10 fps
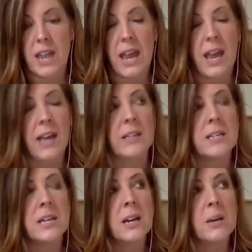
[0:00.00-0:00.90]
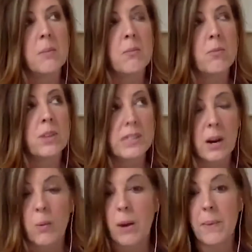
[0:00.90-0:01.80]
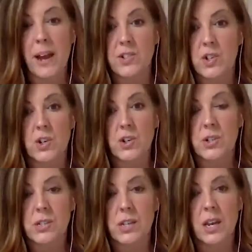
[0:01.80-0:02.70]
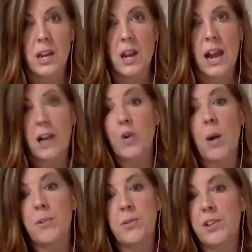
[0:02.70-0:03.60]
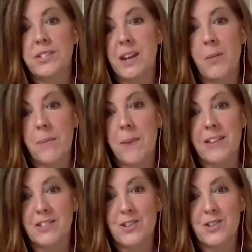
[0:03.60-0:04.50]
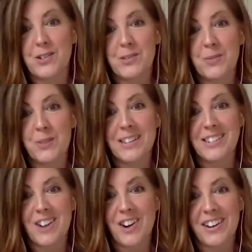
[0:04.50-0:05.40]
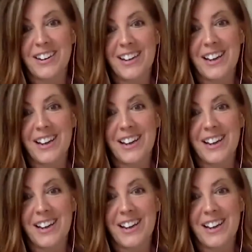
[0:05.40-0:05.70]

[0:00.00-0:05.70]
And Real Estate Webmasters, I grew up with Real Estate Webmasters when it started.